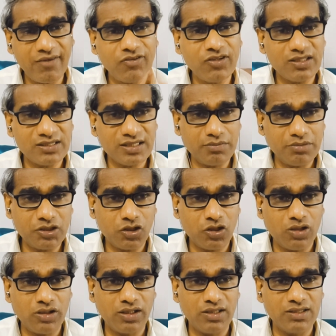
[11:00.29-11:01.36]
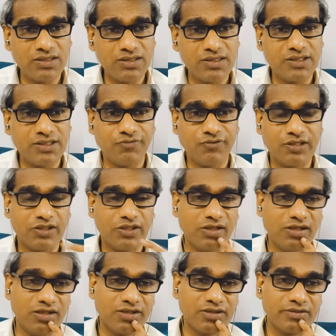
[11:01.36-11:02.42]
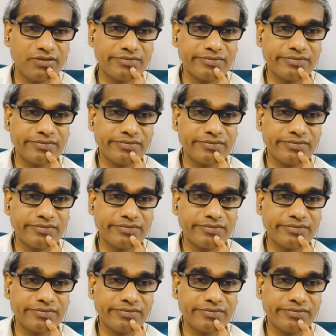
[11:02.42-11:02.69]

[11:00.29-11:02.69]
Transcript: have to establish all relationship with God.